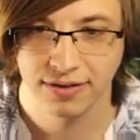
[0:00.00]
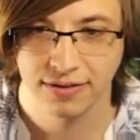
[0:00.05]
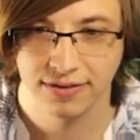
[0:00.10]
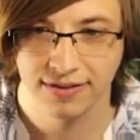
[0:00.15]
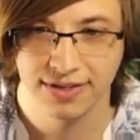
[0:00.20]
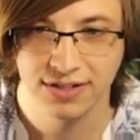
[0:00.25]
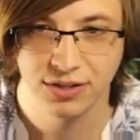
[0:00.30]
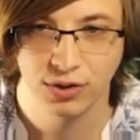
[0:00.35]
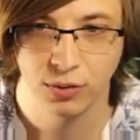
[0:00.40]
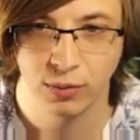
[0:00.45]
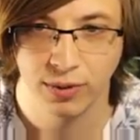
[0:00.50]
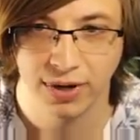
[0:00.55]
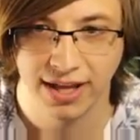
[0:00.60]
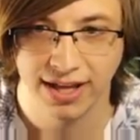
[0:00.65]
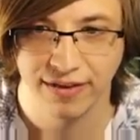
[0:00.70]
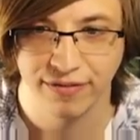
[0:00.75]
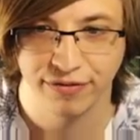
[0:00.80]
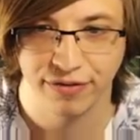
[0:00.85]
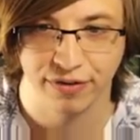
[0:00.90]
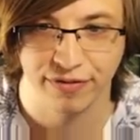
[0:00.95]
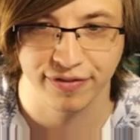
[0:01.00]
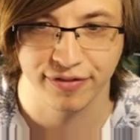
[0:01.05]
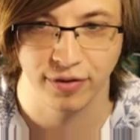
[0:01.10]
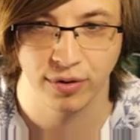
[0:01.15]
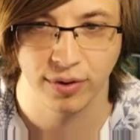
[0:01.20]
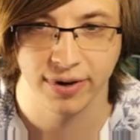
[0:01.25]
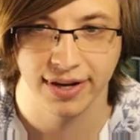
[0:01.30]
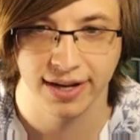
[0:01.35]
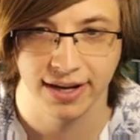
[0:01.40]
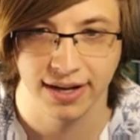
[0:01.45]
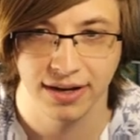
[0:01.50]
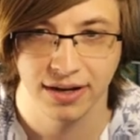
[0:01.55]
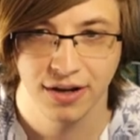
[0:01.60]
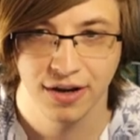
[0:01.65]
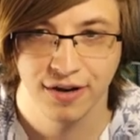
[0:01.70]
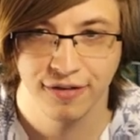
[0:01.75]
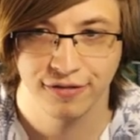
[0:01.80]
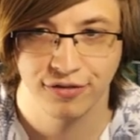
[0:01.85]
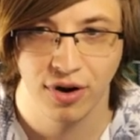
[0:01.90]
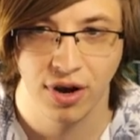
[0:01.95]
These are what I get for free.
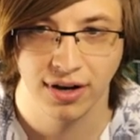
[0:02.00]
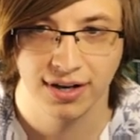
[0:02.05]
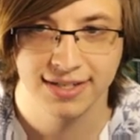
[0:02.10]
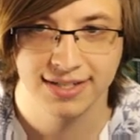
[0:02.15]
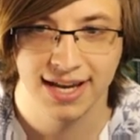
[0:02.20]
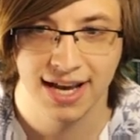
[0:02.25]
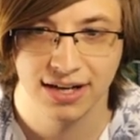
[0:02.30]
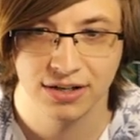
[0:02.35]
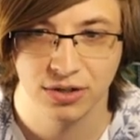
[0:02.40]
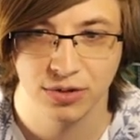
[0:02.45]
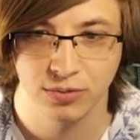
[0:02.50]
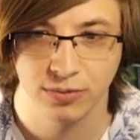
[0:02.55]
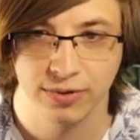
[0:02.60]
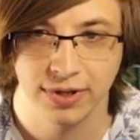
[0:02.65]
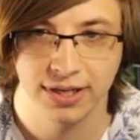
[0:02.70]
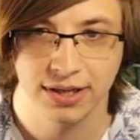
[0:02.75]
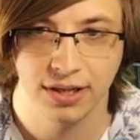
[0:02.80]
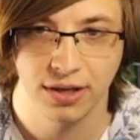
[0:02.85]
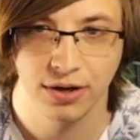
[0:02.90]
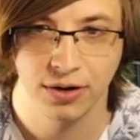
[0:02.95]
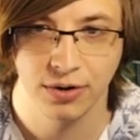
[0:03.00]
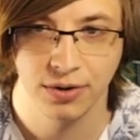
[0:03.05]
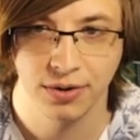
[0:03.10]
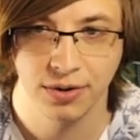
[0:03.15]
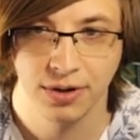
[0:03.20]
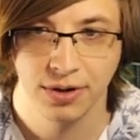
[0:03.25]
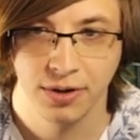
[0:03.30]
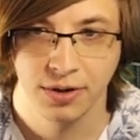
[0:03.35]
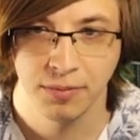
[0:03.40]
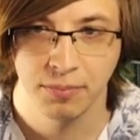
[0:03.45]
Frog attack on reload,